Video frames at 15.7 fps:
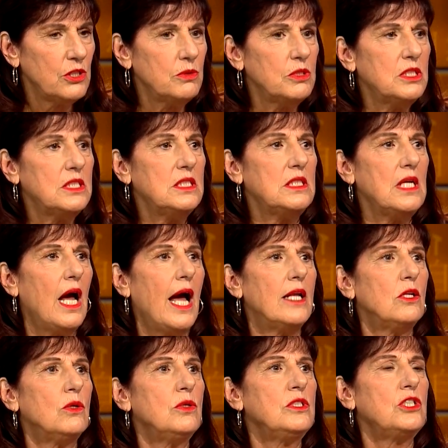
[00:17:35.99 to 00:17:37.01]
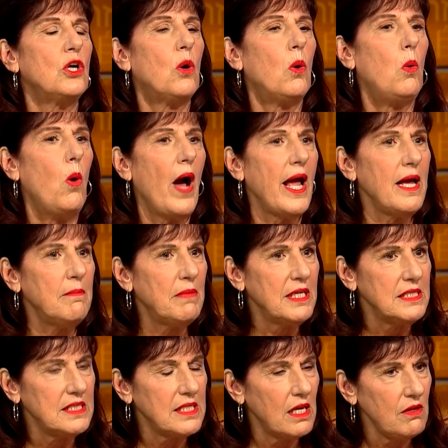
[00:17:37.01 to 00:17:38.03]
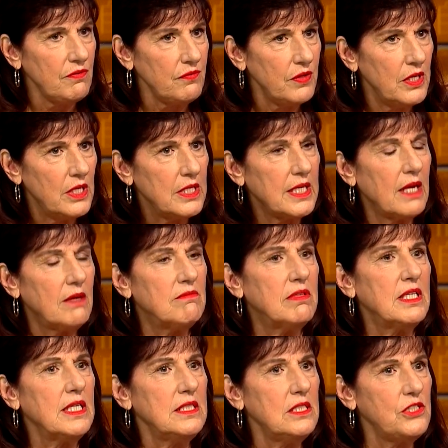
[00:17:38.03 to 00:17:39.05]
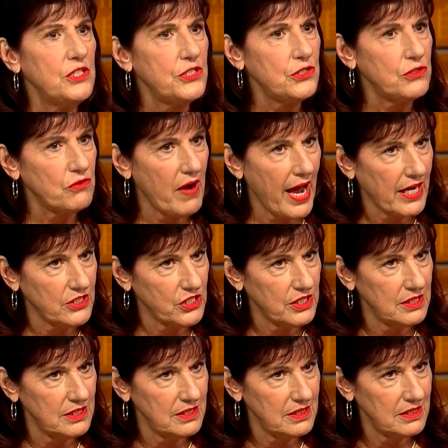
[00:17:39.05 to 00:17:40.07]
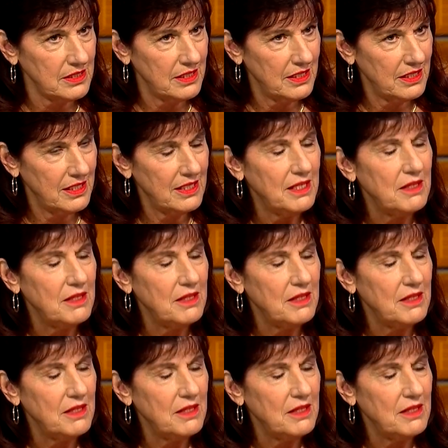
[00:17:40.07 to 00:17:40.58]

So was, I learned to quiet myself, get rid of the distractions,